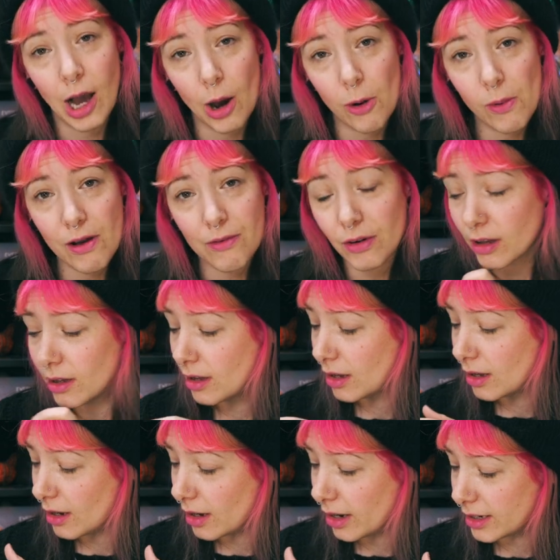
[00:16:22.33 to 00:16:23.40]
However,
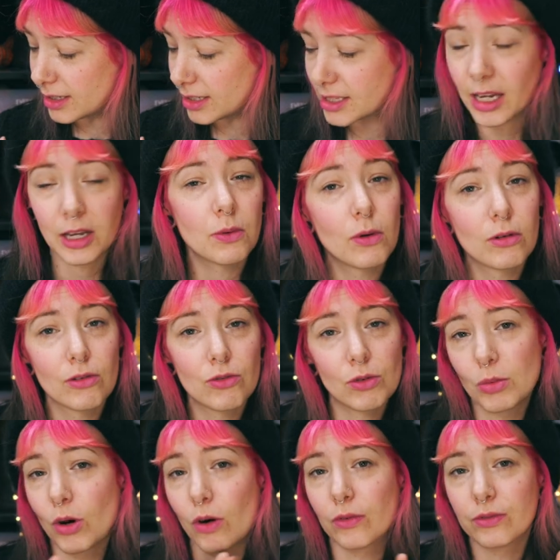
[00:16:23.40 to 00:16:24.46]
I did take one of
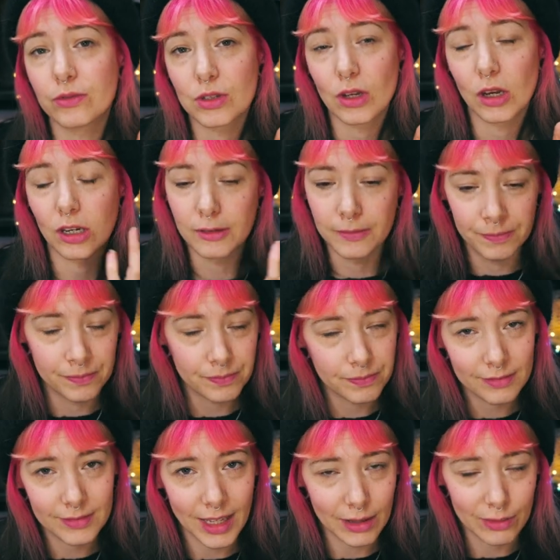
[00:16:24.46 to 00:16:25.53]
them off, so
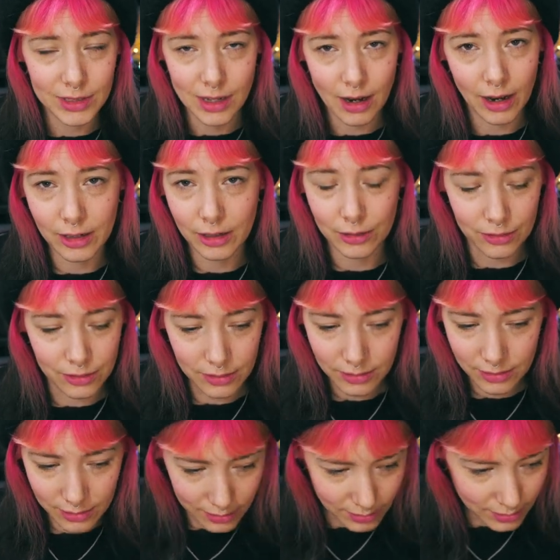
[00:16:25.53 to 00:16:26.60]
that was kind of
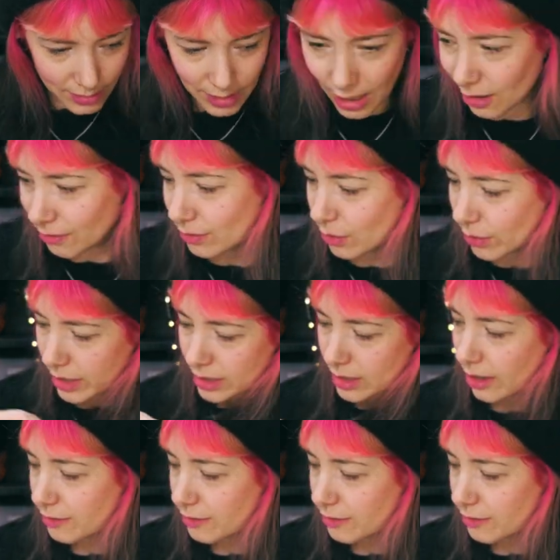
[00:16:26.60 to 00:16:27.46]
null and void.